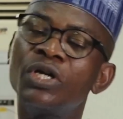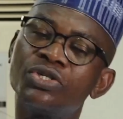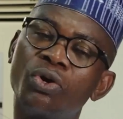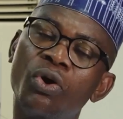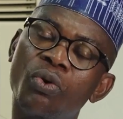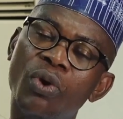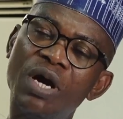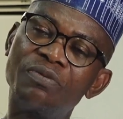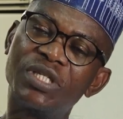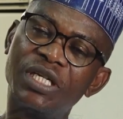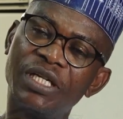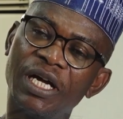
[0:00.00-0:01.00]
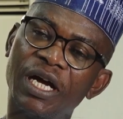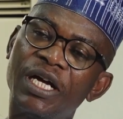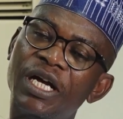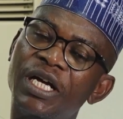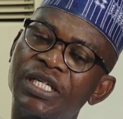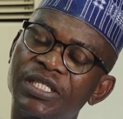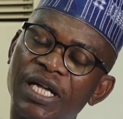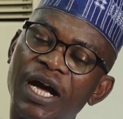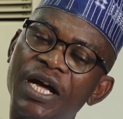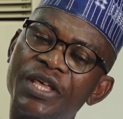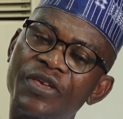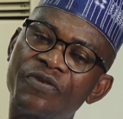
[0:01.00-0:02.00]
So what I'm saying is
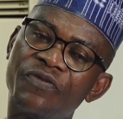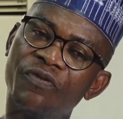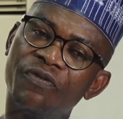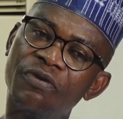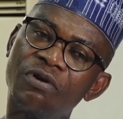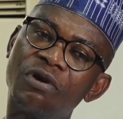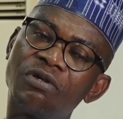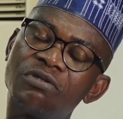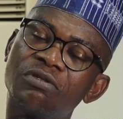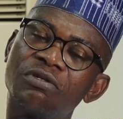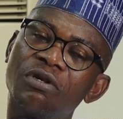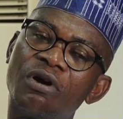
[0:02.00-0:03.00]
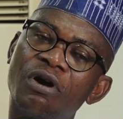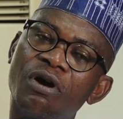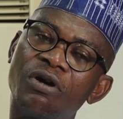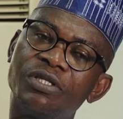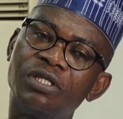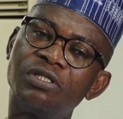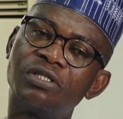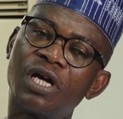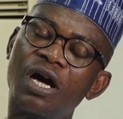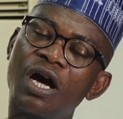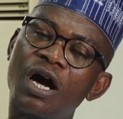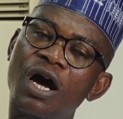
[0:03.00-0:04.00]
that if we focus on these
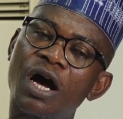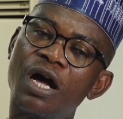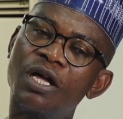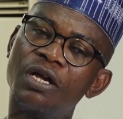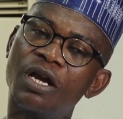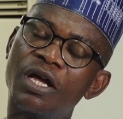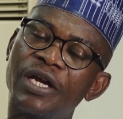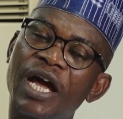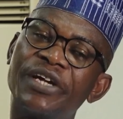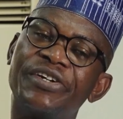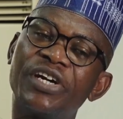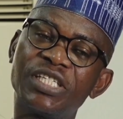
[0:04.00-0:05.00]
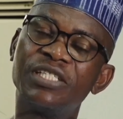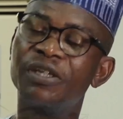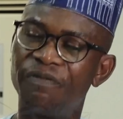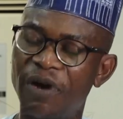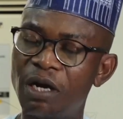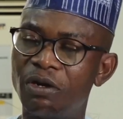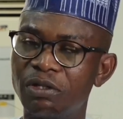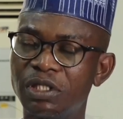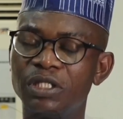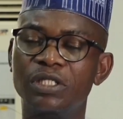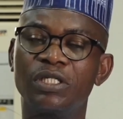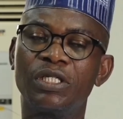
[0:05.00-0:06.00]
in addressing the
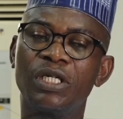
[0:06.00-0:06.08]
faculty